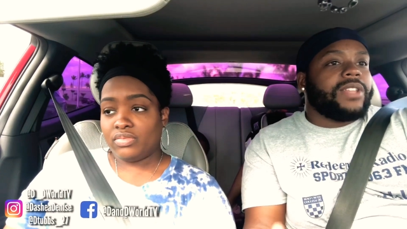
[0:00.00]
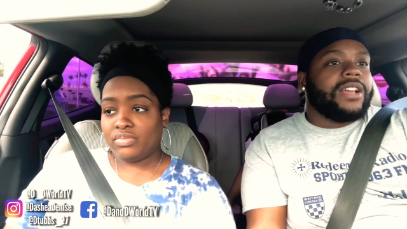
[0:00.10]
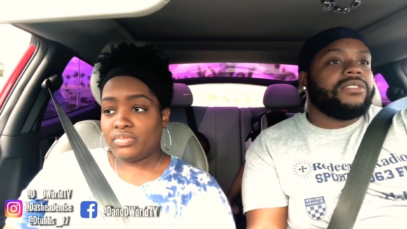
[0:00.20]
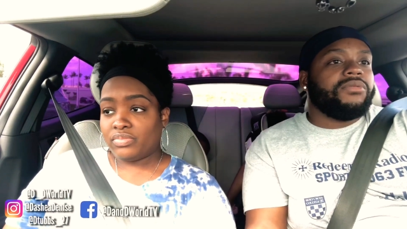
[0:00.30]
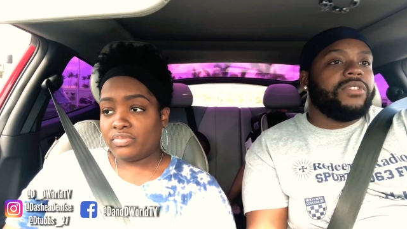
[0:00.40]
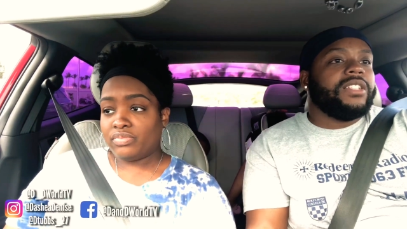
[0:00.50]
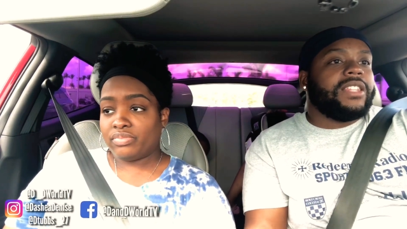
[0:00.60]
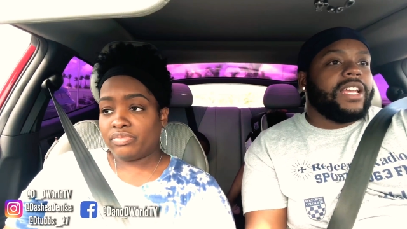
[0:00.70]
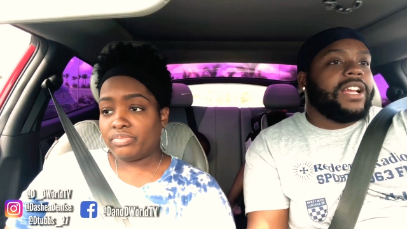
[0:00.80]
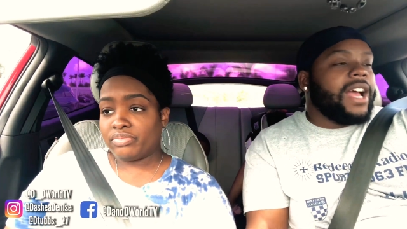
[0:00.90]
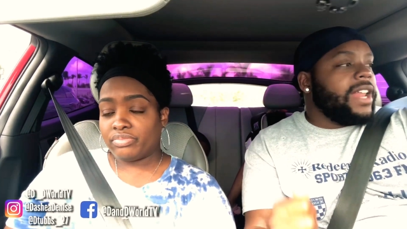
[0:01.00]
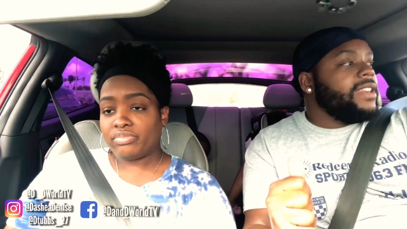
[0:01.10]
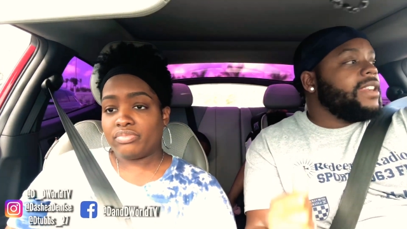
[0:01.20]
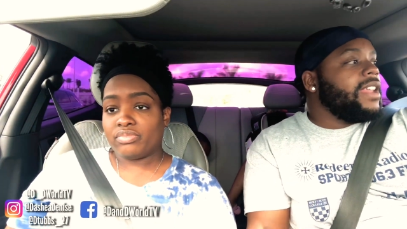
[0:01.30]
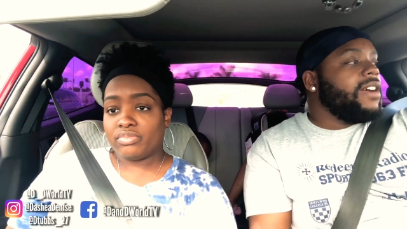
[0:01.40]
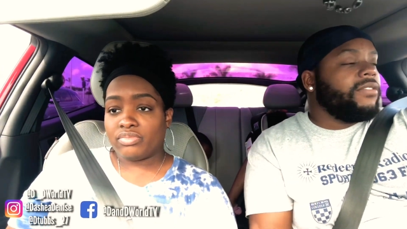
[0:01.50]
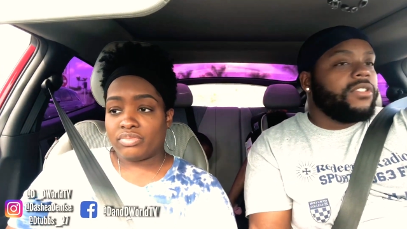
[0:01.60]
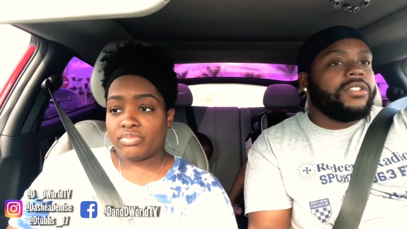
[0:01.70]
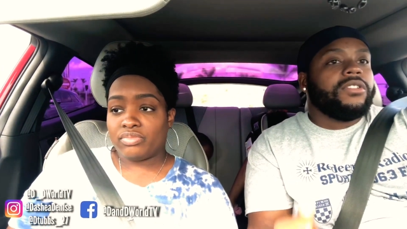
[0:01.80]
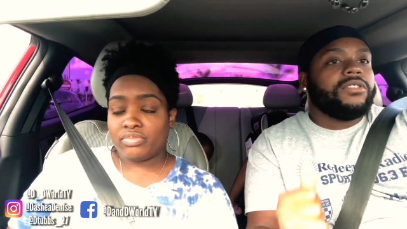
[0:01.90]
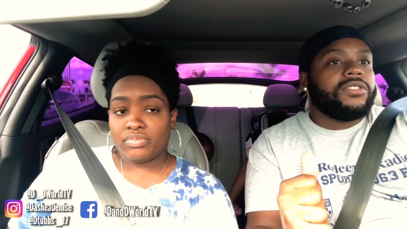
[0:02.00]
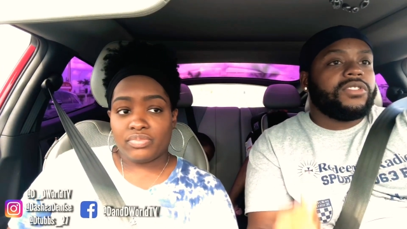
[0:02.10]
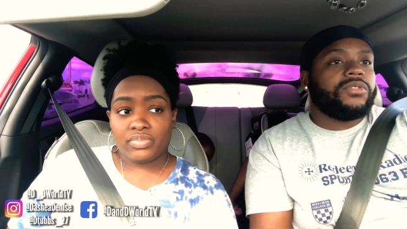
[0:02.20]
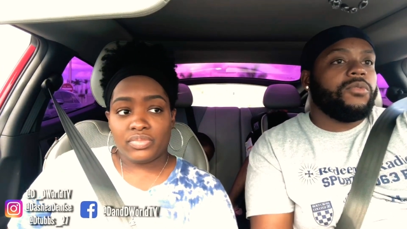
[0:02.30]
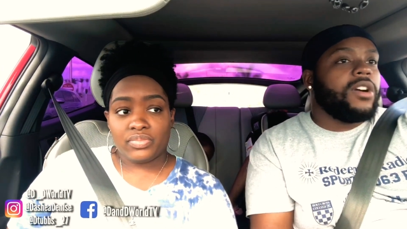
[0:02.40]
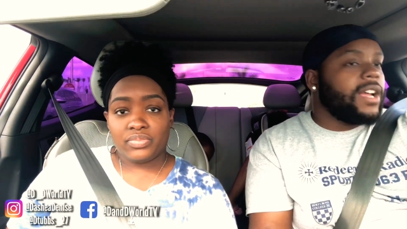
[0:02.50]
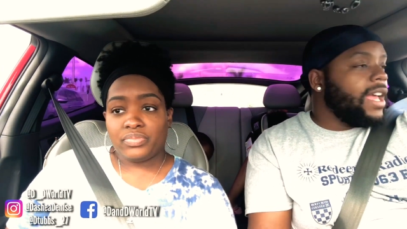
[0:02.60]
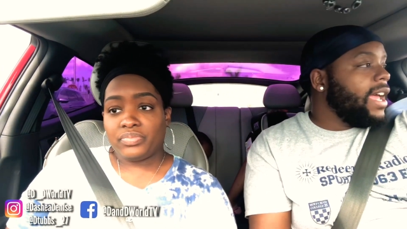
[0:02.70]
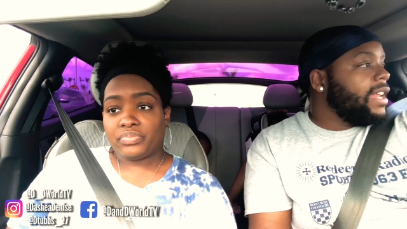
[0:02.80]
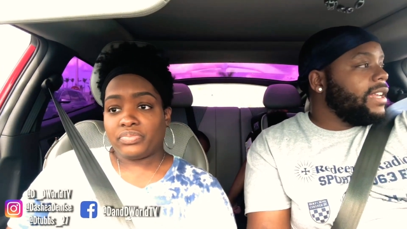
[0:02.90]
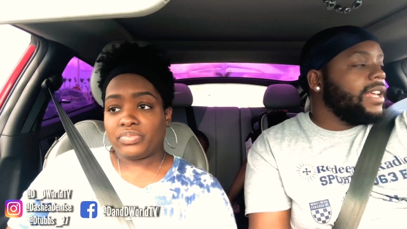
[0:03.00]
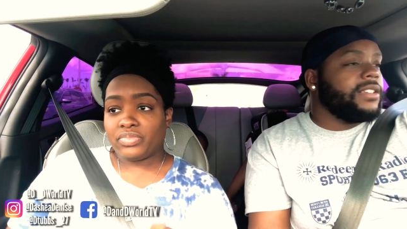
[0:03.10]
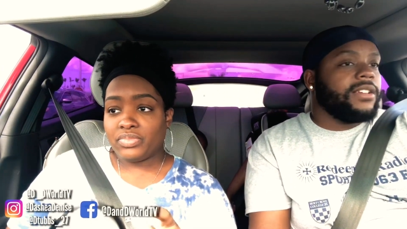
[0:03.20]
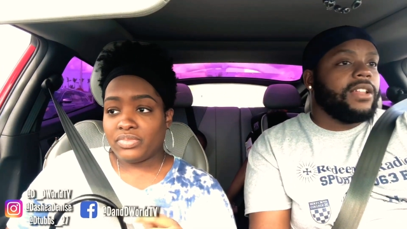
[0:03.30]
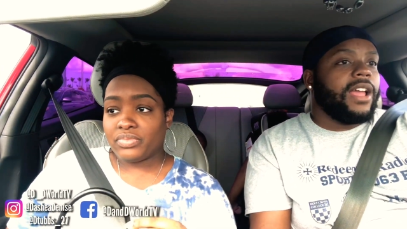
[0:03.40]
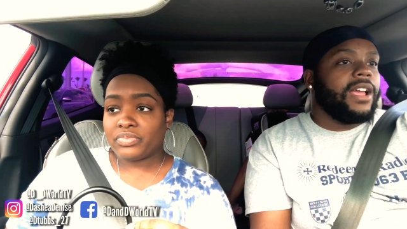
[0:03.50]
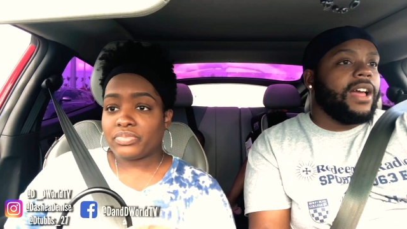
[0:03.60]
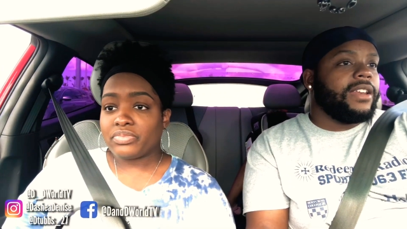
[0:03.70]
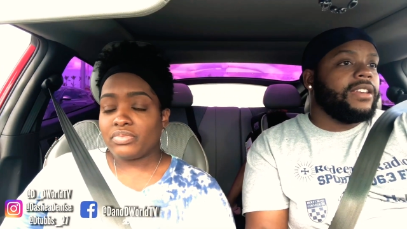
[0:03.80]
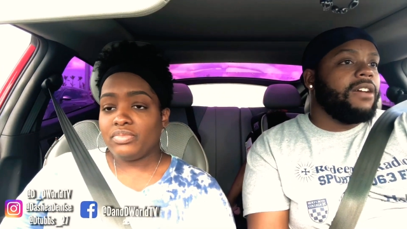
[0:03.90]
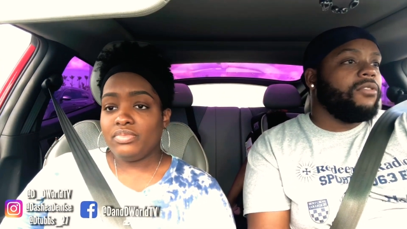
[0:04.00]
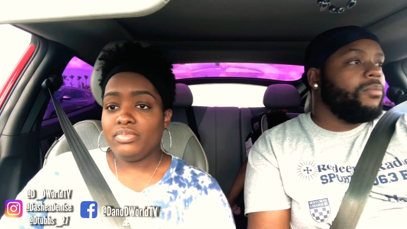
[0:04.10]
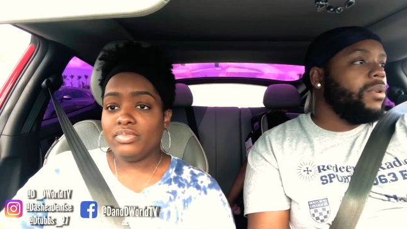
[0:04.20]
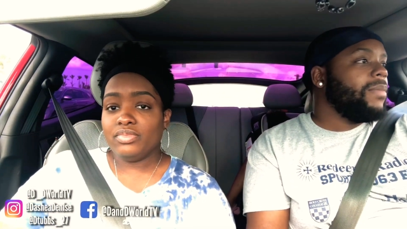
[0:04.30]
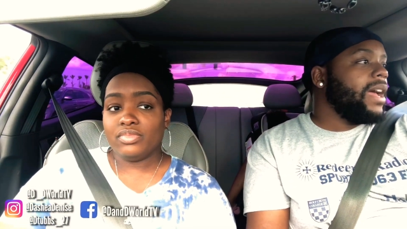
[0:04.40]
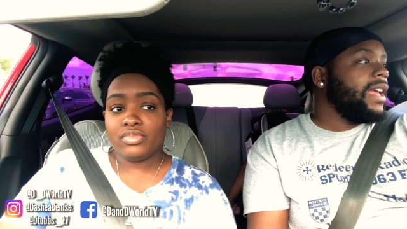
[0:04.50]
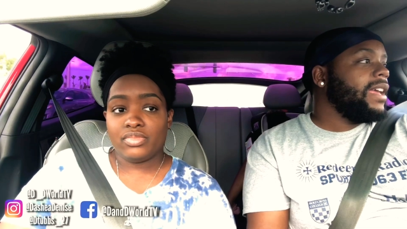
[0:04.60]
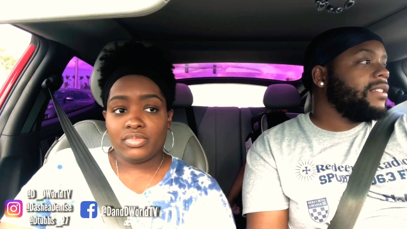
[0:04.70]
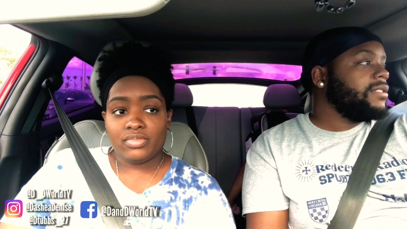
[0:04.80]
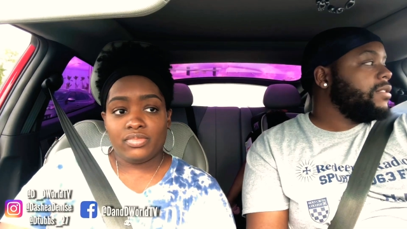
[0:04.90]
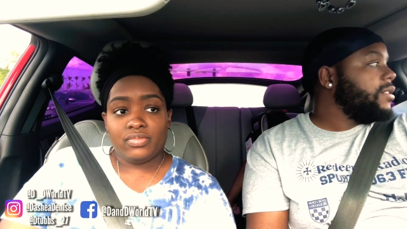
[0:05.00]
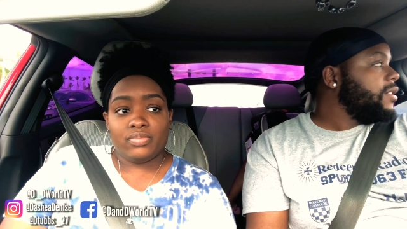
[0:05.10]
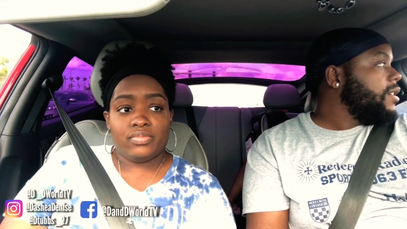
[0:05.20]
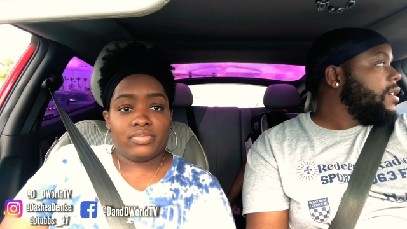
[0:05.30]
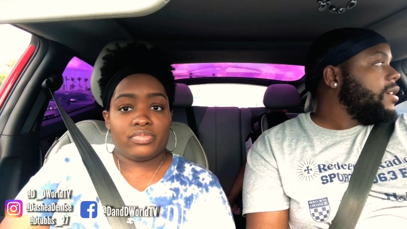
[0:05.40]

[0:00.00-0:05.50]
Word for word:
Speaker 1: that's one thing. I never swung at Deisha. Like, I never put my hands on her.